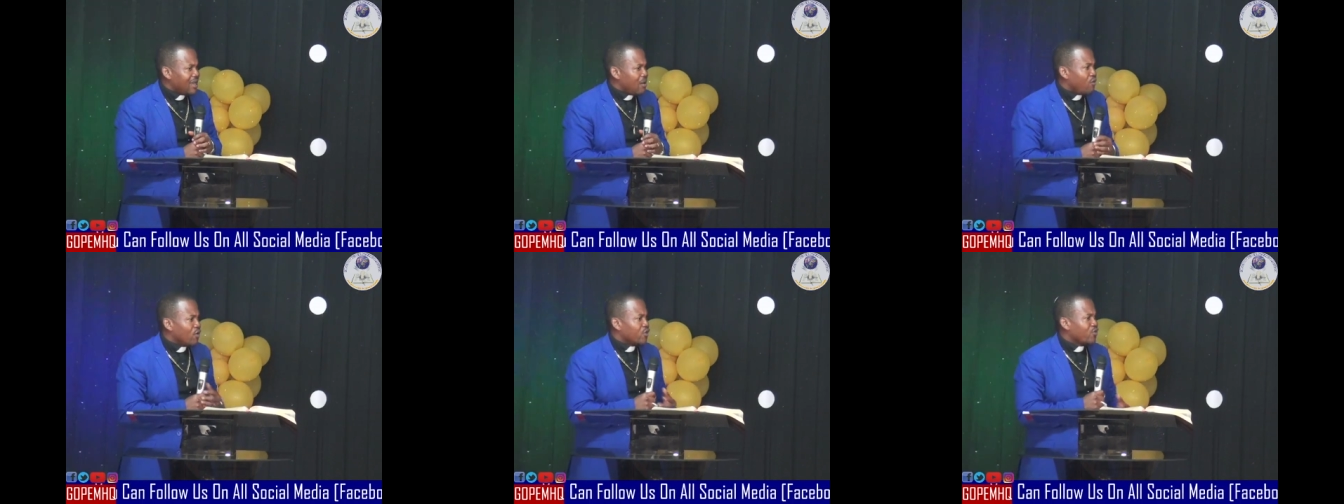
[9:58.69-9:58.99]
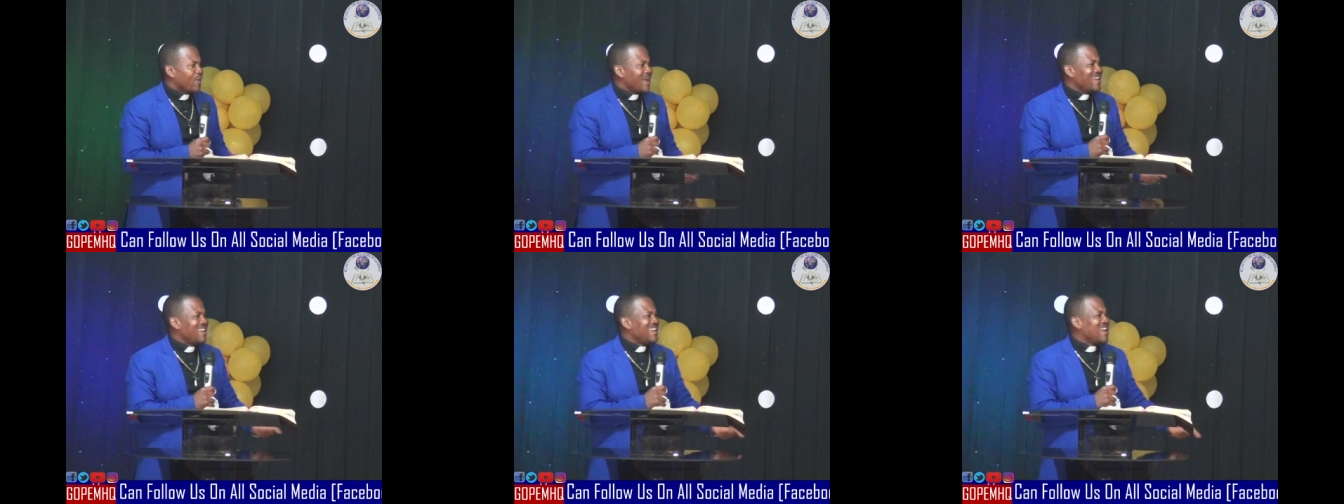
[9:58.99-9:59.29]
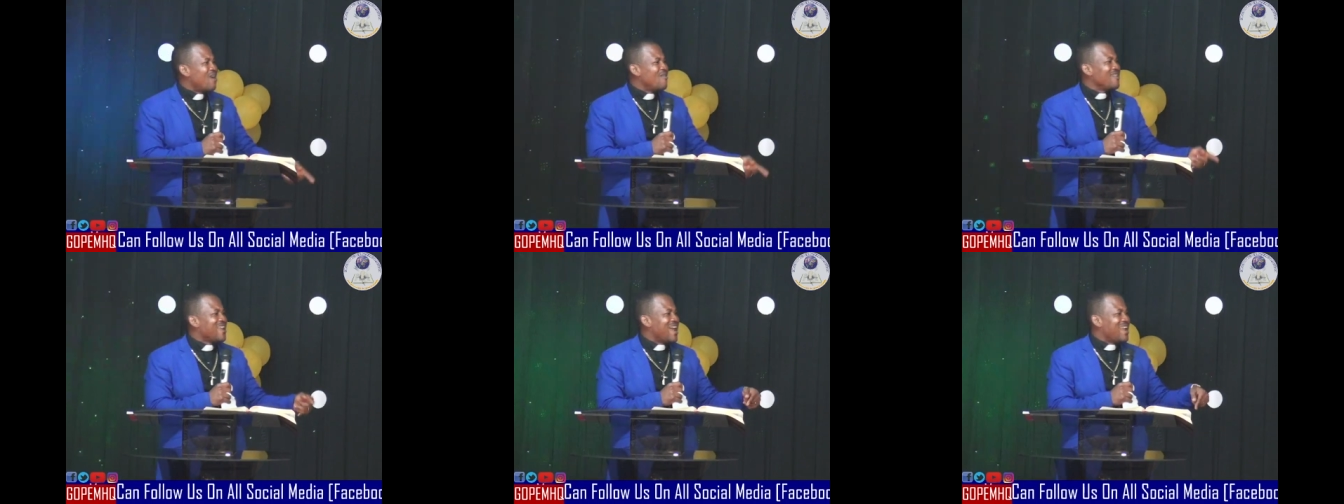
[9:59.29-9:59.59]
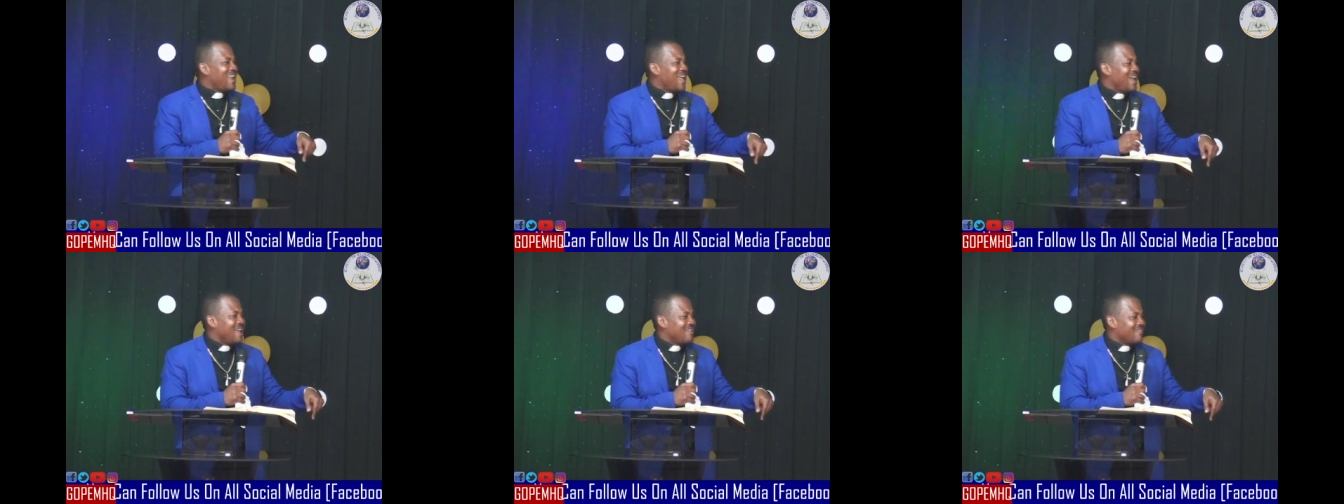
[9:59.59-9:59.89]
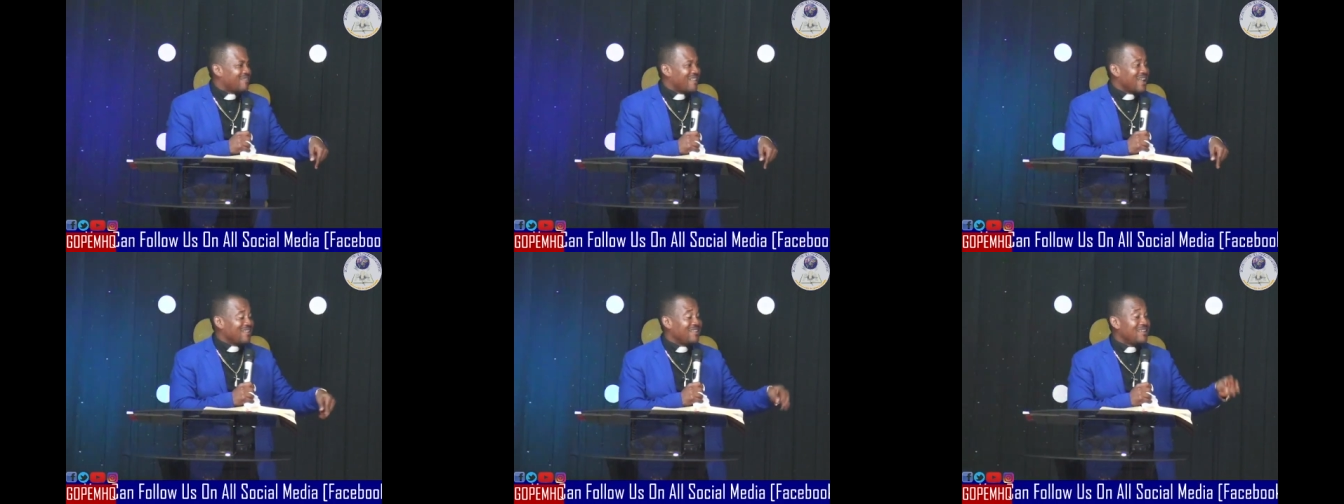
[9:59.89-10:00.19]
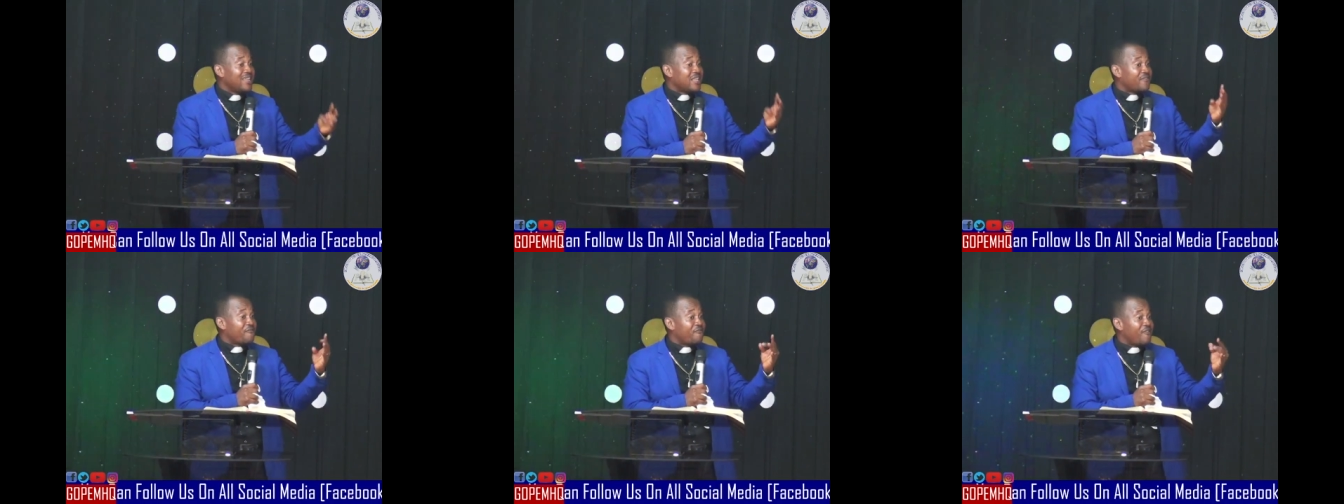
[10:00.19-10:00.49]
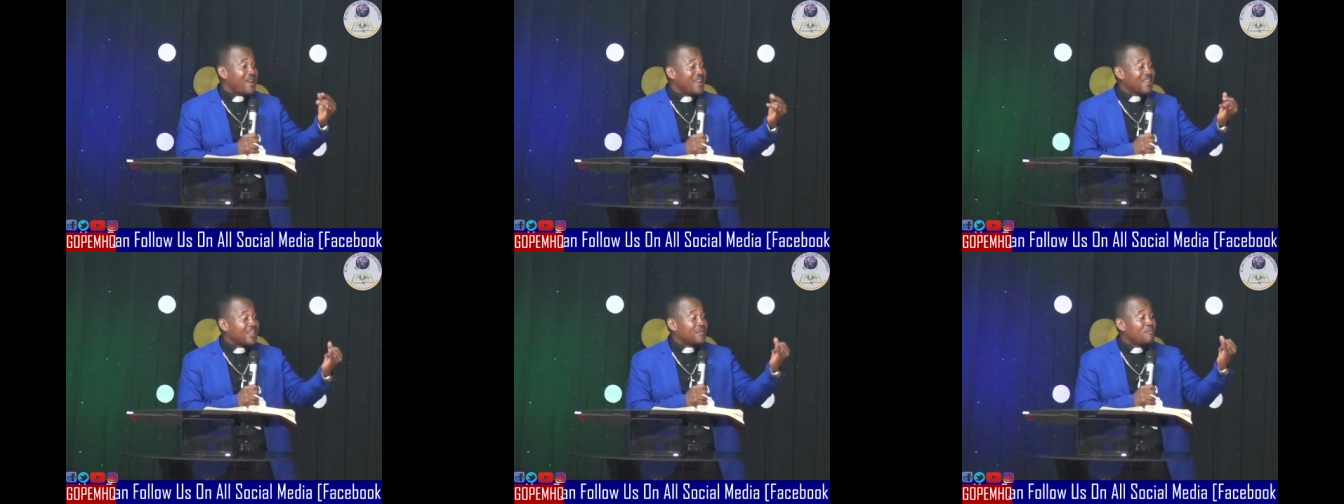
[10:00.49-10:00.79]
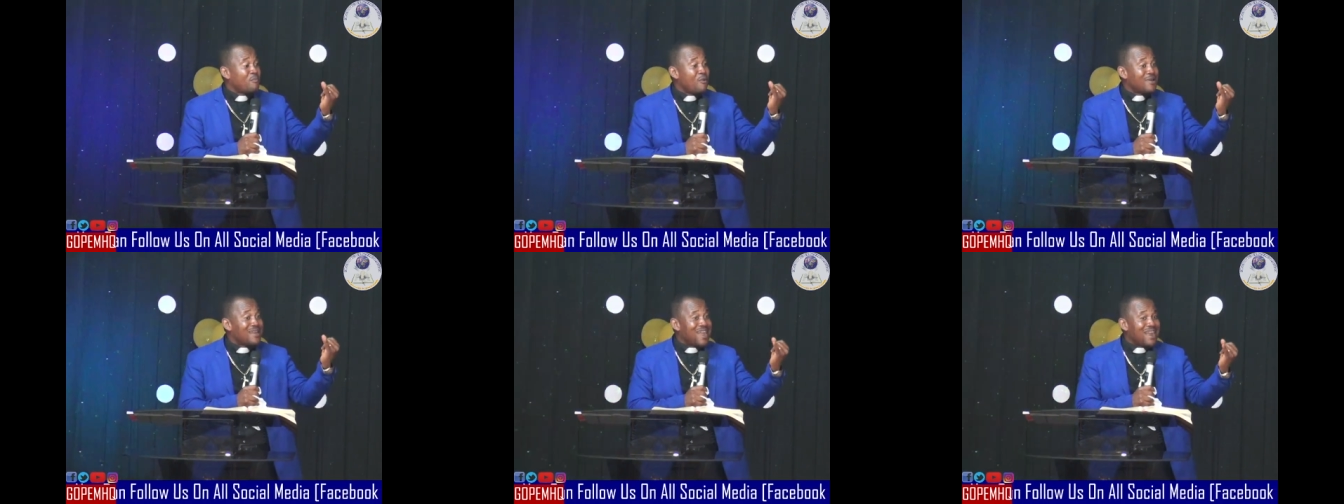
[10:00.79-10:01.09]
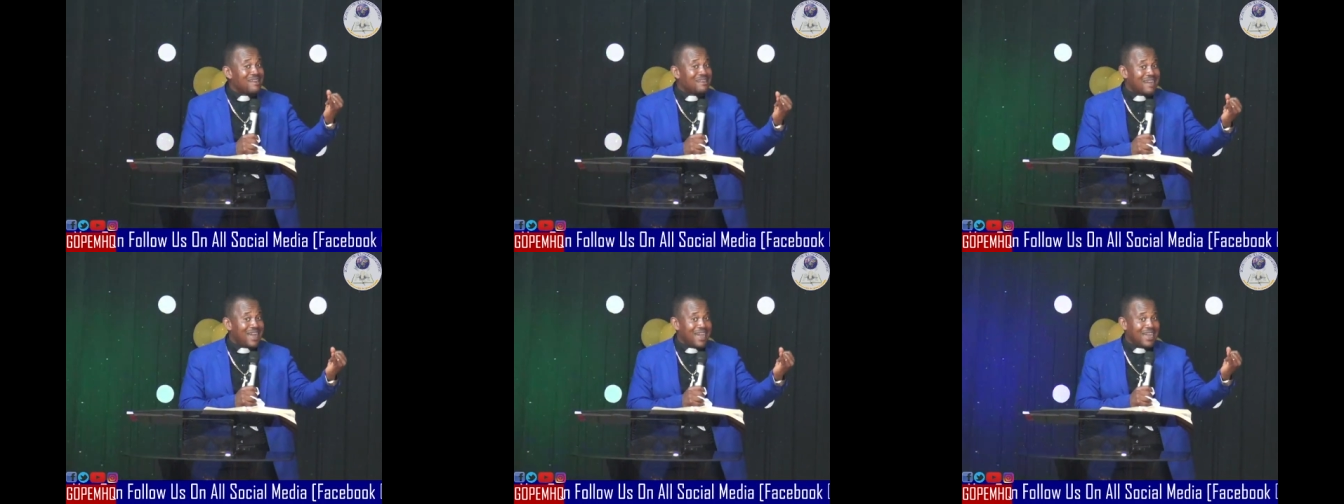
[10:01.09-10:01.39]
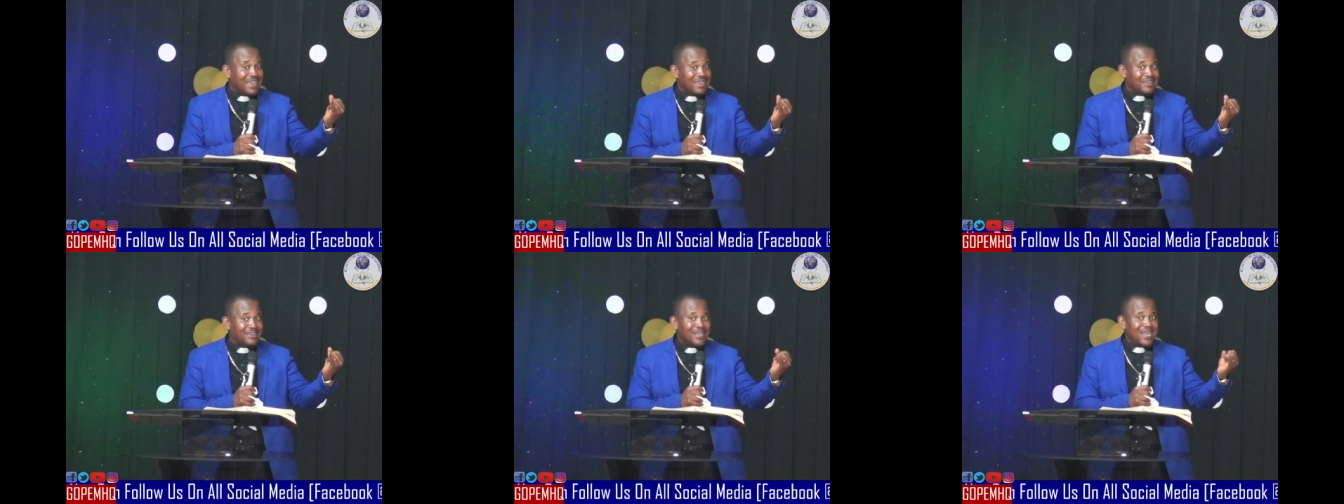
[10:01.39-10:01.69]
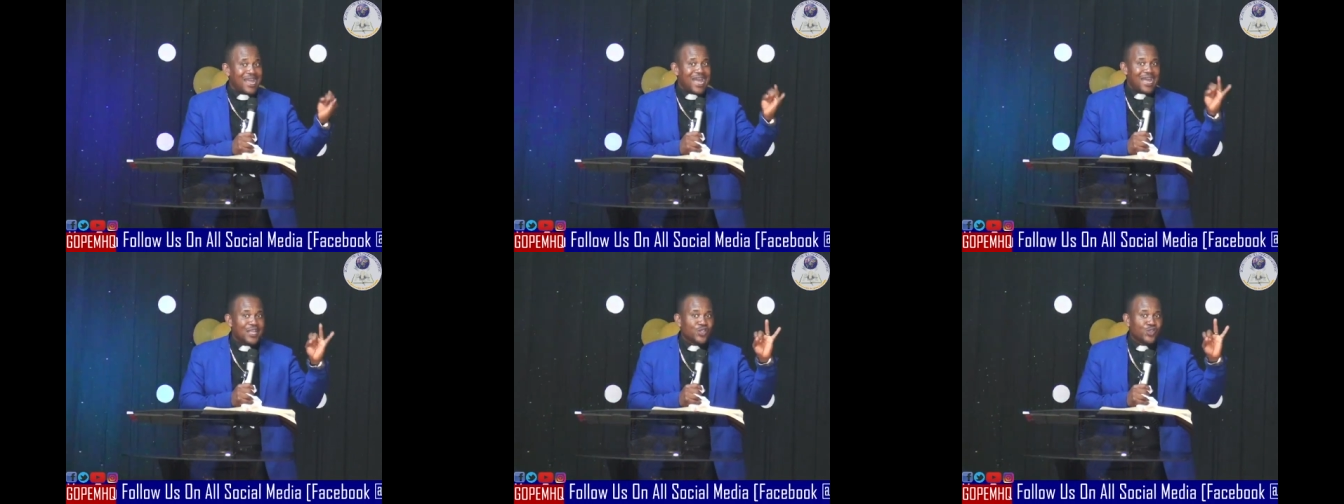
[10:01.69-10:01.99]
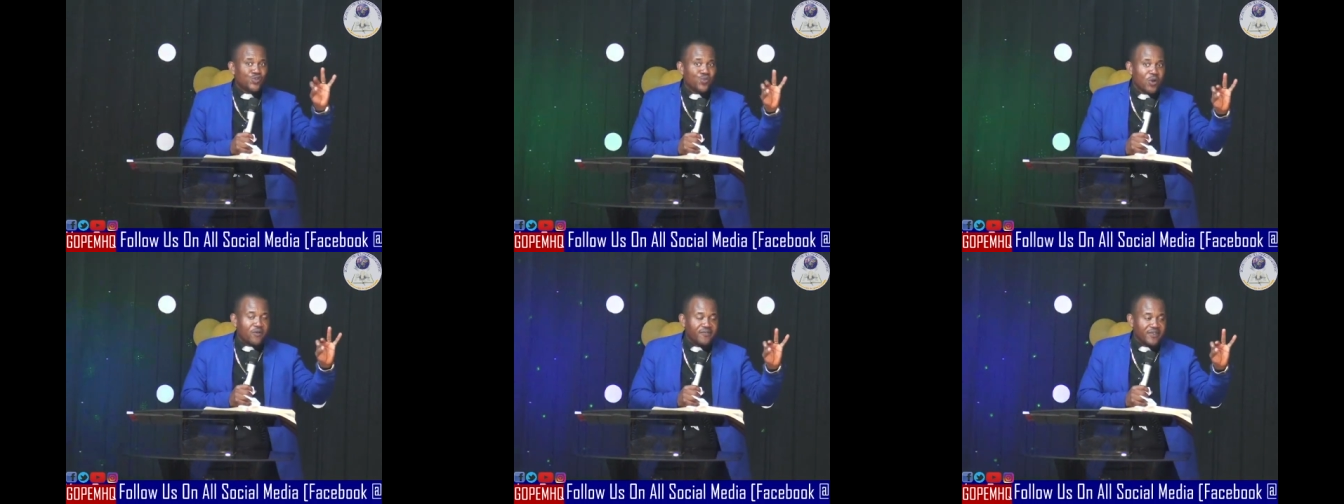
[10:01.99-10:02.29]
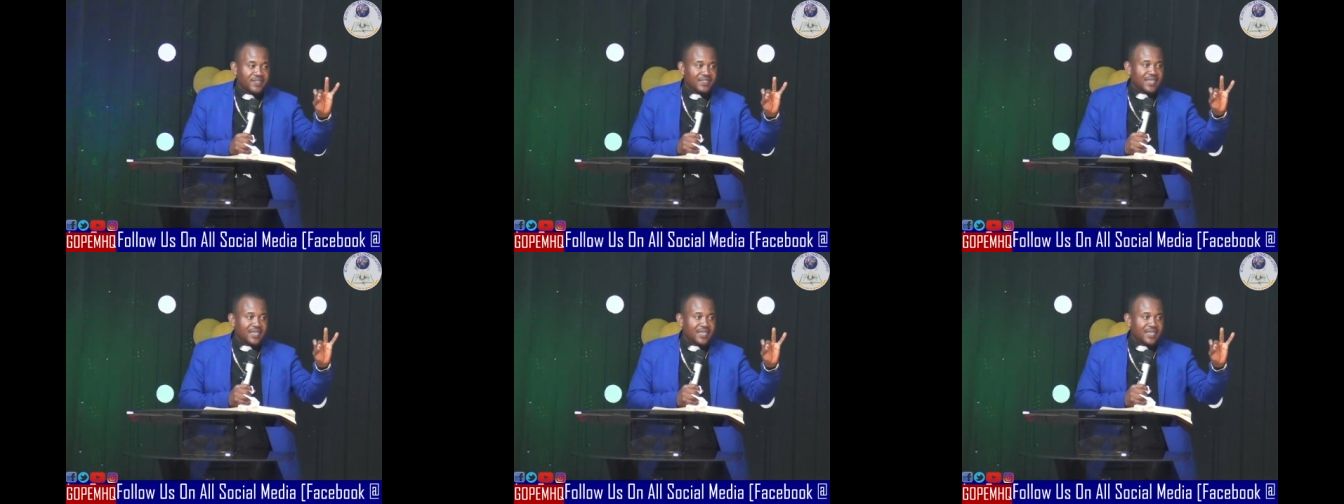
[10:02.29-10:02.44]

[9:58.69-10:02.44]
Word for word: was when he now realized that his friend's mother died and two of his